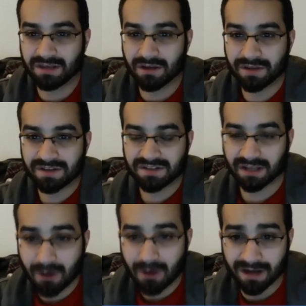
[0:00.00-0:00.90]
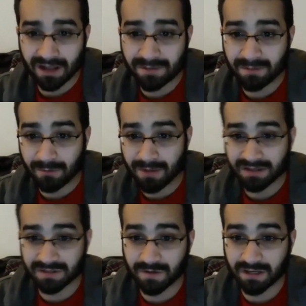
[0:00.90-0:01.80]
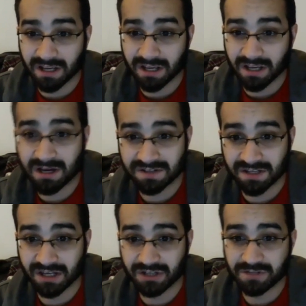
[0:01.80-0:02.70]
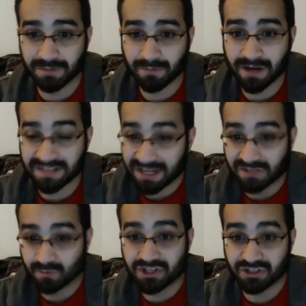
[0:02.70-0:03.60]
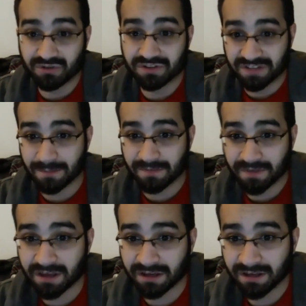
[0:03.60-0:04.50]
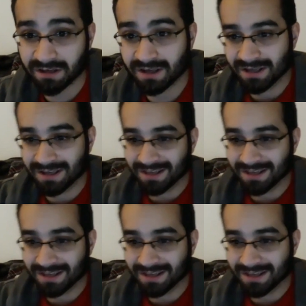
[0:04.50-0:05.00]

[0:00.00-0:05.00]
you know, they say yeah. like, man, a lot of people are buying this fucking Xbox thing at a cheaper price. I guess we should do the same thing. Yeah,